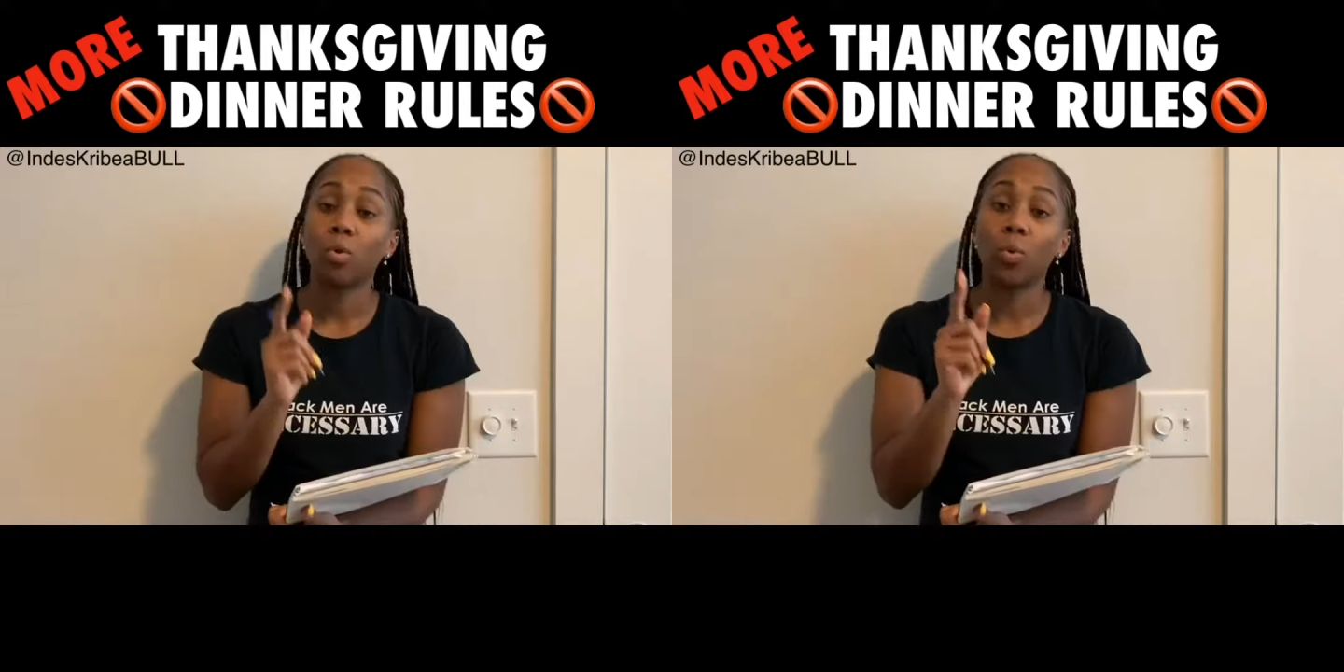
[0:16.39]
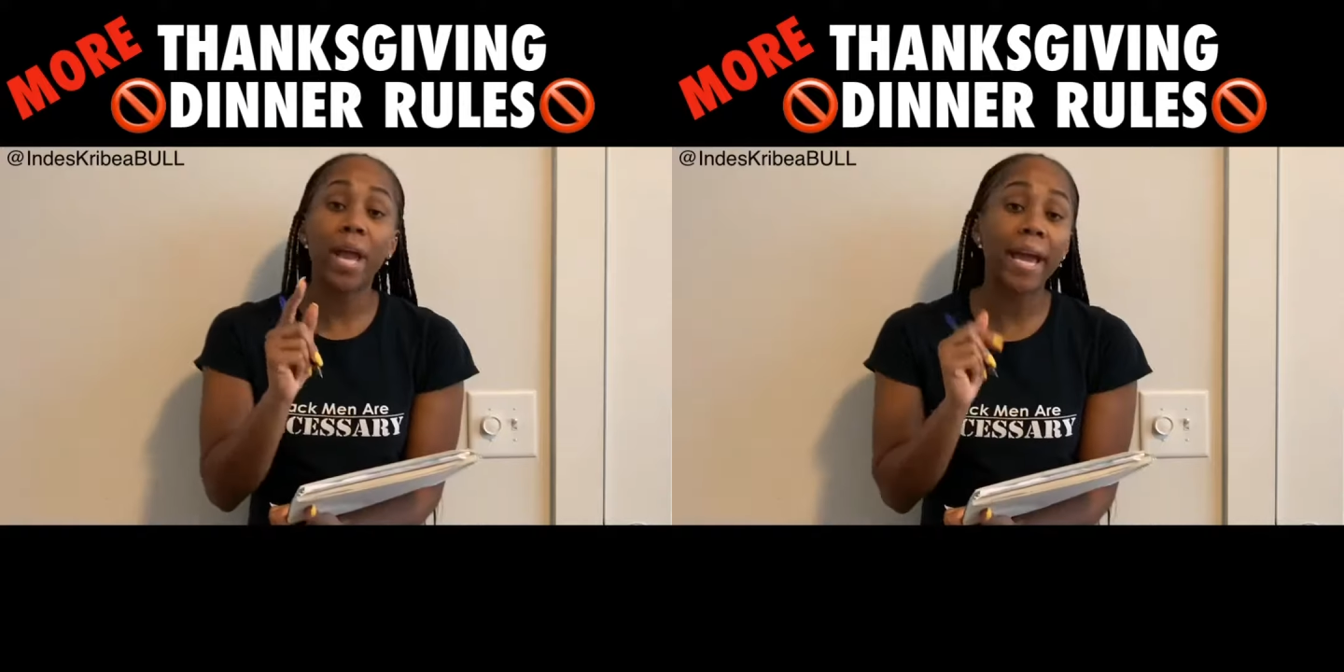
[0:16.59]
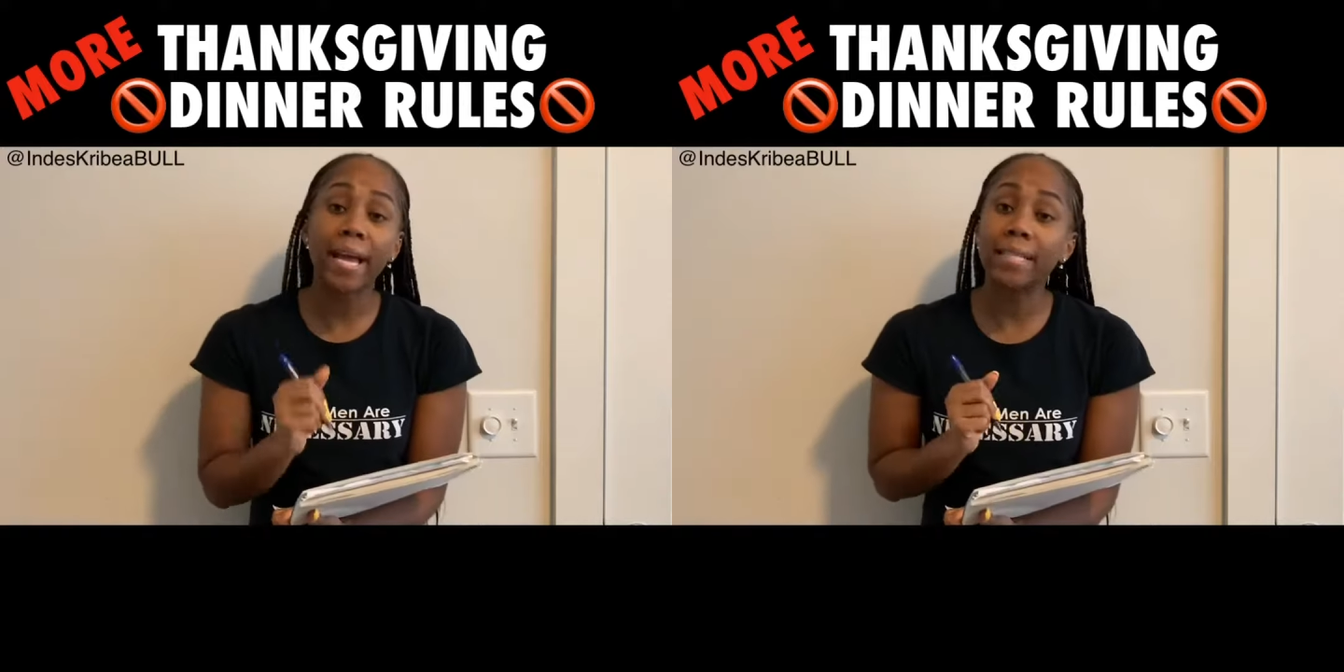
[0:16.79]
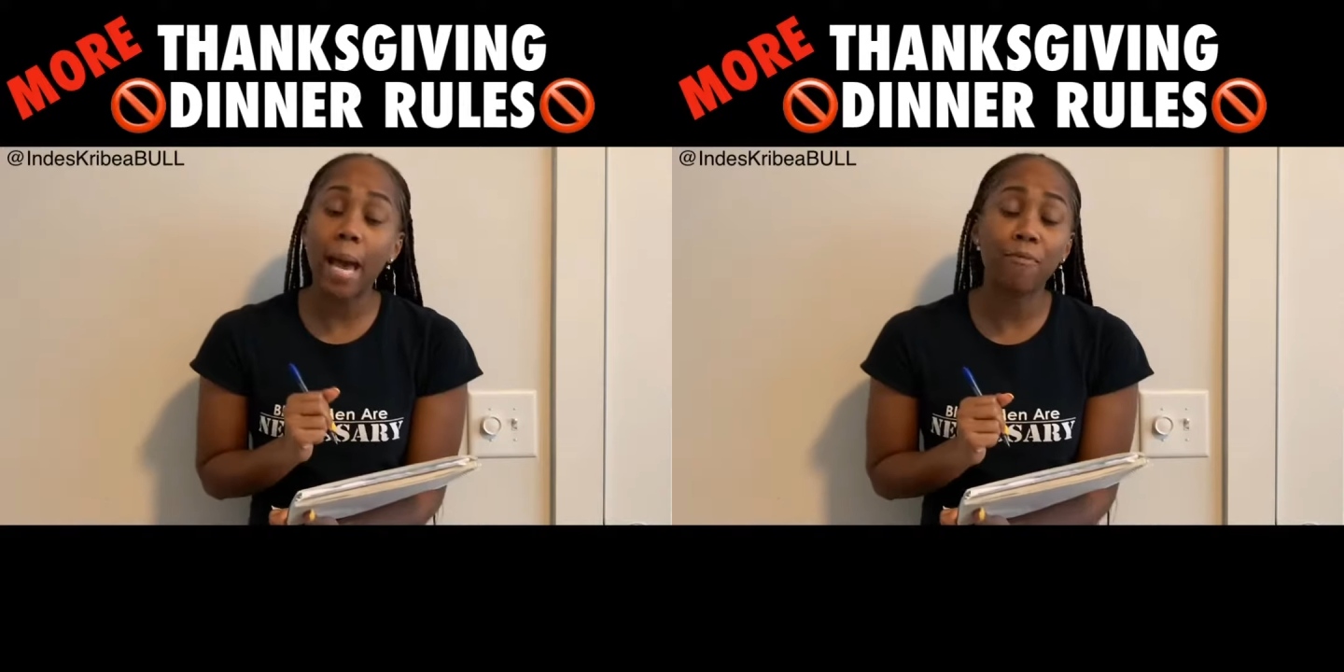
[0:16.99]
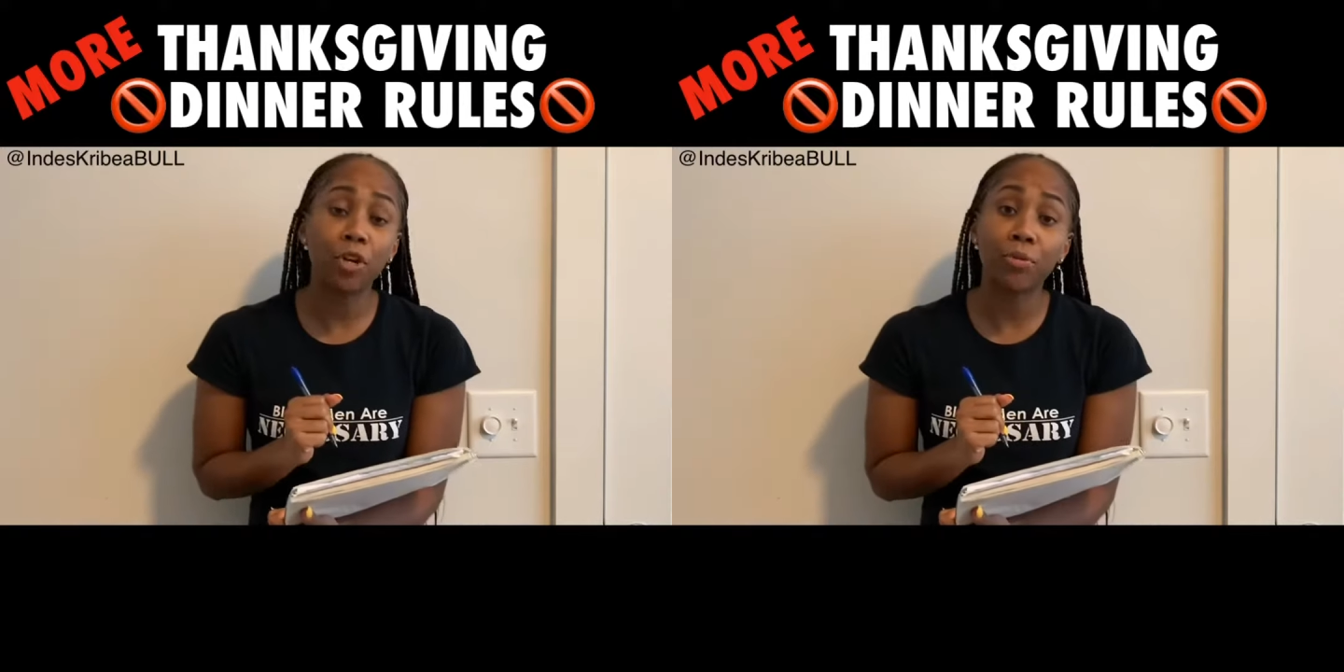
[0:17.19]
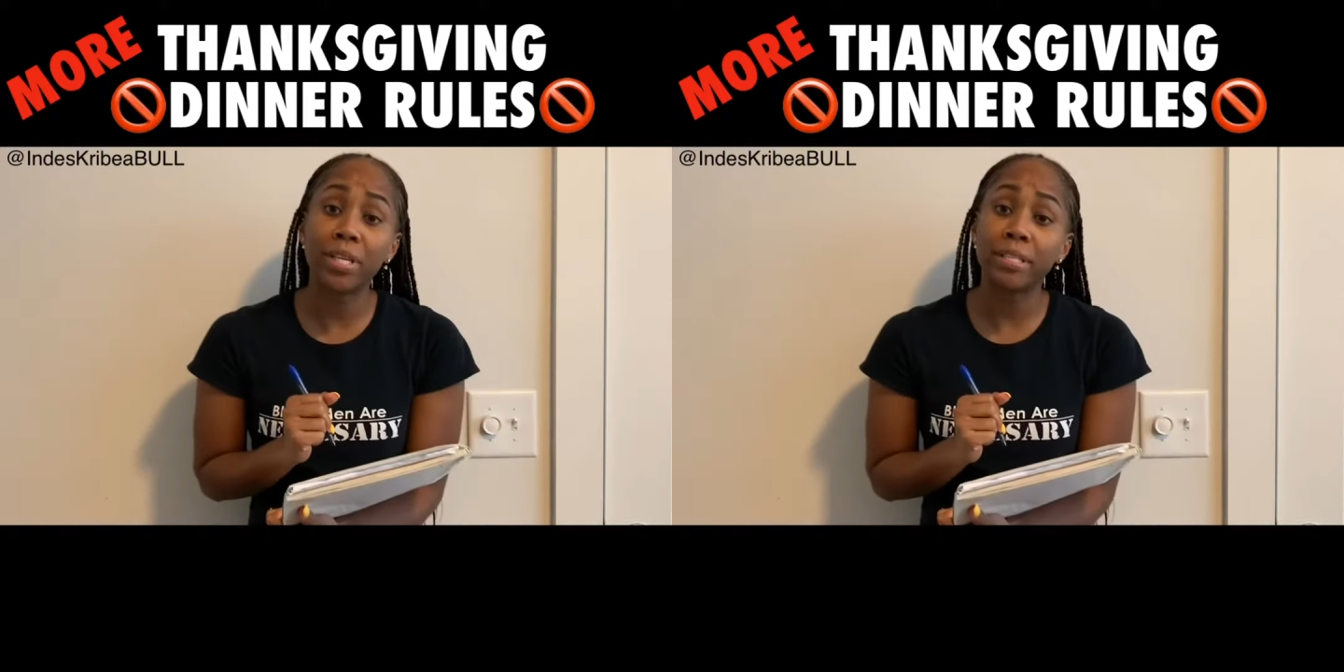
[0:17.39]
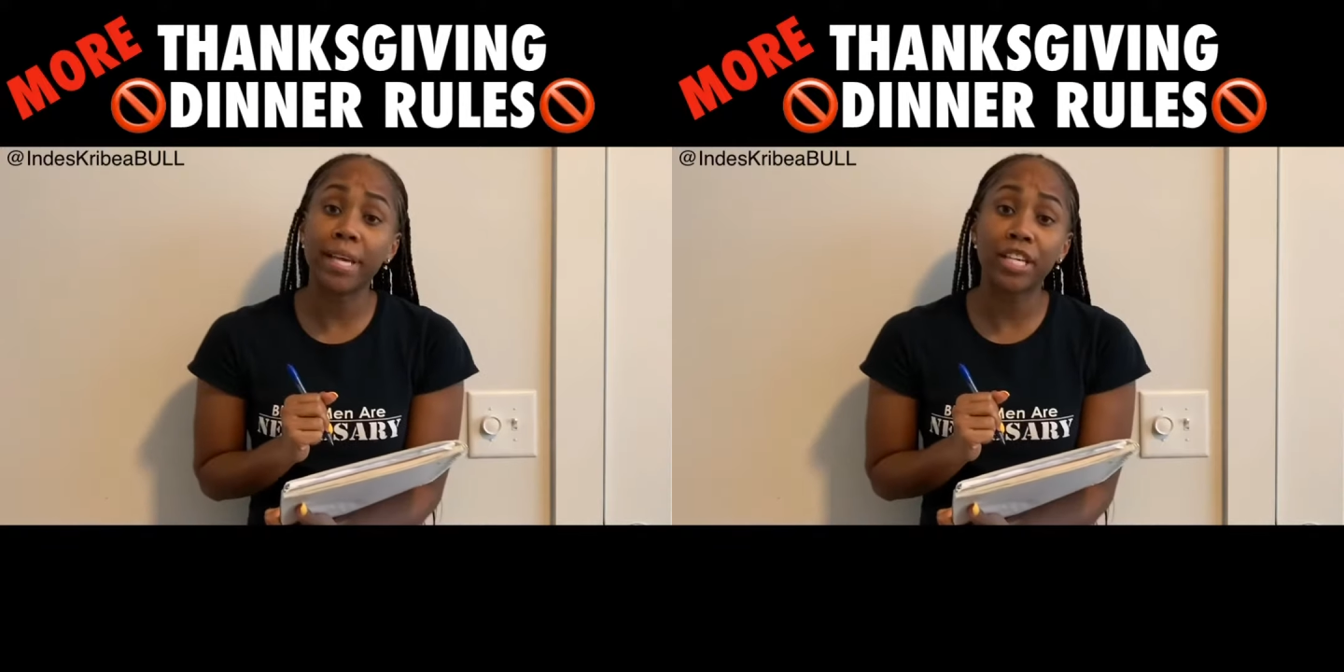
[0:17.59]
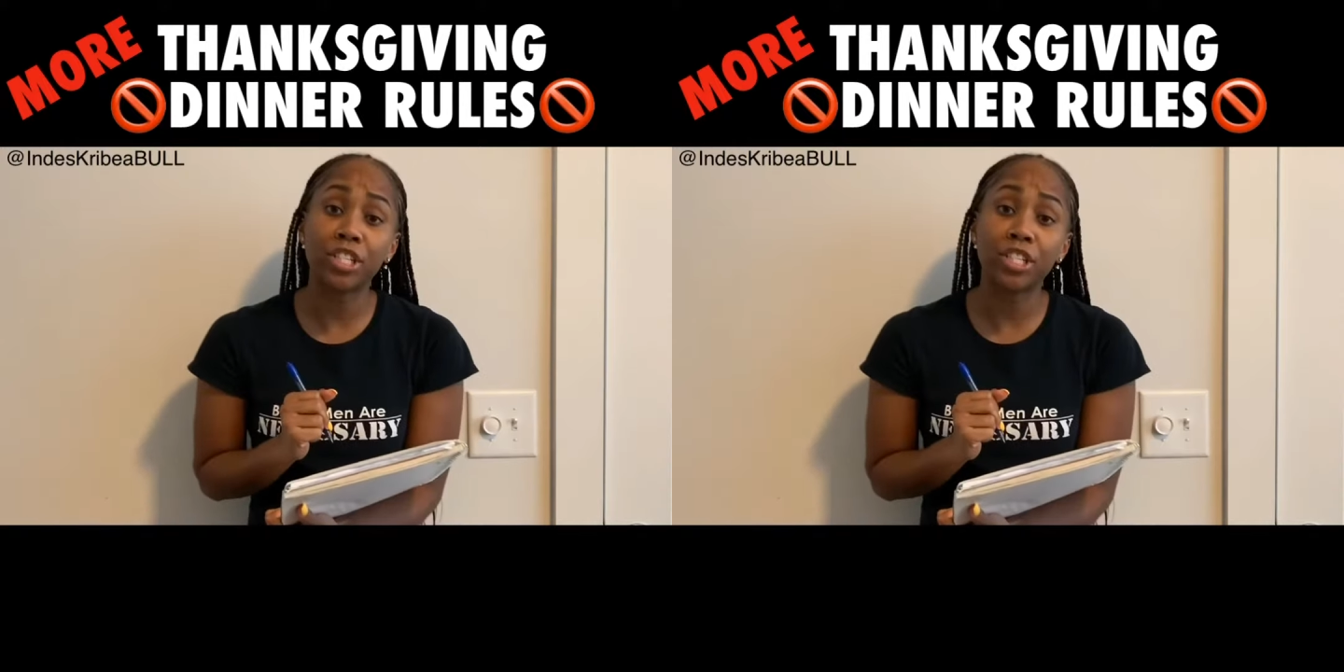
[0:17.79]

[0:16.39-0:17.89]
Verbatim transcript: We ain't got time for no dissertation